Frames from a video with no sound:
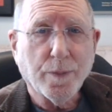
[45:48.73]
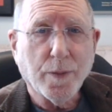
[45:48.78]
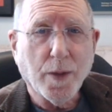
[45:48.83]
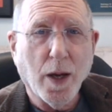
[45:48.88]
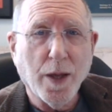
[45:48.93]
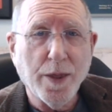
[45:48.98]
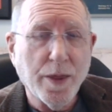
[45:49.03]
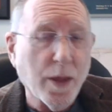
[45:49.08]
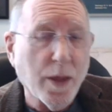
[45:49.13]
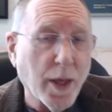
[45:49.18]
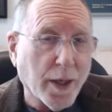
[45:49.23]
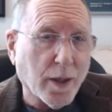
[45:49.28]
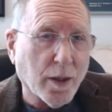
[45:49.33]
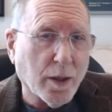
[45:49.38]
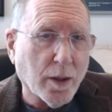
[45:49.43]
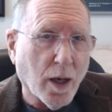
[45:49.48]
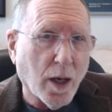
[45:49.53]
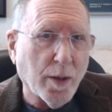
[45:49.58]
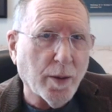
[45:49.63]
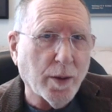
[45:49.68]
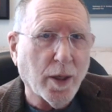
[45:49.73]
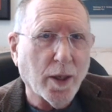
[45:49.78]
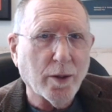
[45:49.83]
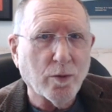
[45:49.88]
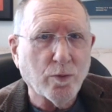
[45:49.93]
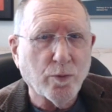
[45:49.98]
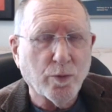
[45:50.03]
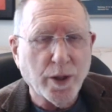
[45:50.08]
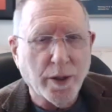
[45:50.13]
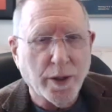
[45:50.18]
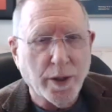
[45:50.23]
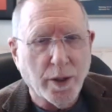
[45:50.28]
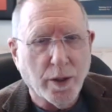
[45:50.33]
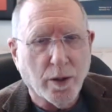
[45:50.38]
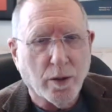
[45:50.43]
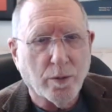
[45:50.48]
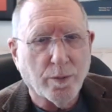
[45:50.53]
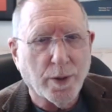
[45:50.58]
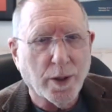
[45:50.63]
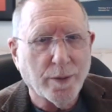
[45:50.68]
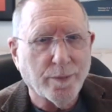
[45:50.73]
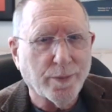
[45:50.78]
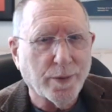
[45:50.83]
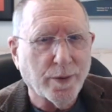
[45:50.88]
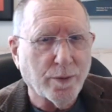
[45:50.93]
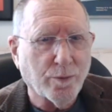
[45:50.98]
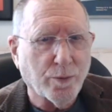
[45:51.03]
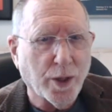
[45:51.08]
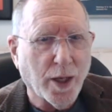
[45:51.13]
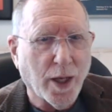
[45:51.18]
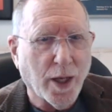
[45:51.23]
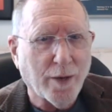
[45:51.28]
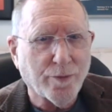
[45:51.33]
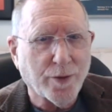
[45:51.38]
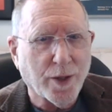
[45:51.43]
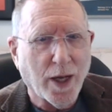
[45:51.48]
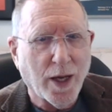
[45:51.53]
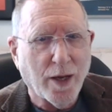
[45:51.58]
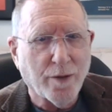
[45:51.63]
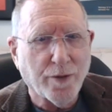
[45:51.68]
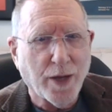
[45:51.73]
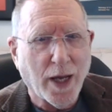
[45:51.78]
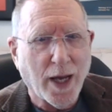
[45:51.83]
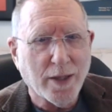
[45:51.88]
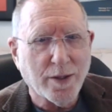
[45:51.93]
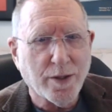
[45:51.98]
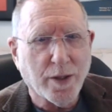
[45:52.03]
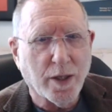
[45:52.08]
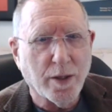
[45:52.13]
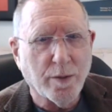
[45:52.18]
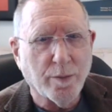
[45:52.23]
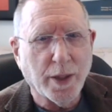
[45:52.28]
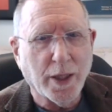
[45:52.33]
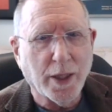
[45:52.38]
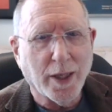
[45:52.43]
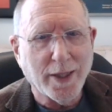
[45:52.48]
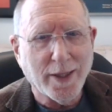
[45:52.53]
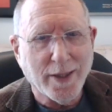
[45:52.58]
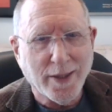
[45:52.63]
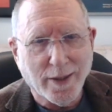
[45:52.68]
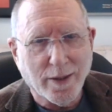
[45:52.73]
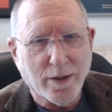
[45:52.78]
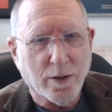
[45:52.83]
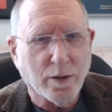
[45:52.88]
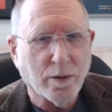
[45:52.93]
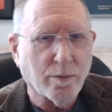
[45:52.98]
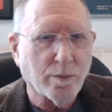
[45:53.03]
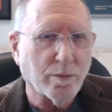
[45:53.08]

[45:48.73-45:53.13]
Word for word: I think. I don't really know. I would have to have asked him, and I didn't.